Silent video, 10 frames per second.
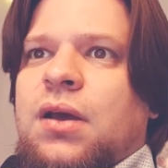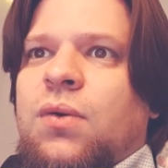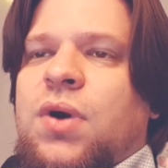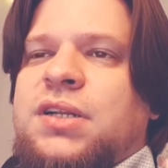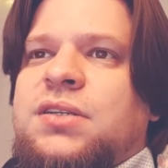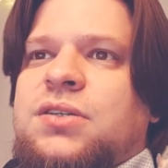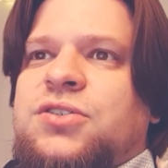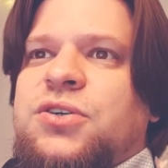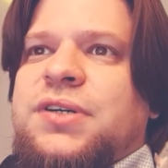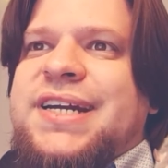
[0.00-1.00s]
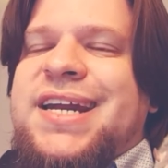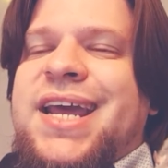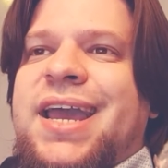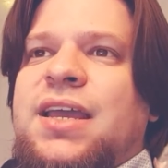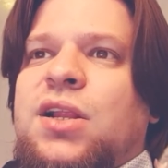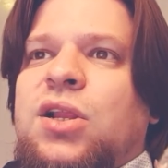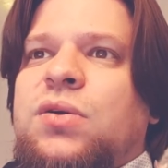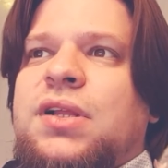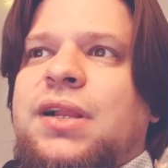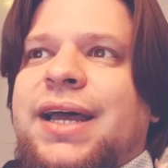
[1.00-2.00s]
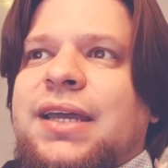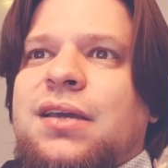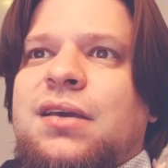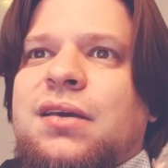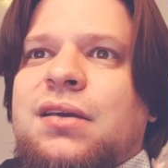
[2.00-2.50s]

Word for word: What does your day look like?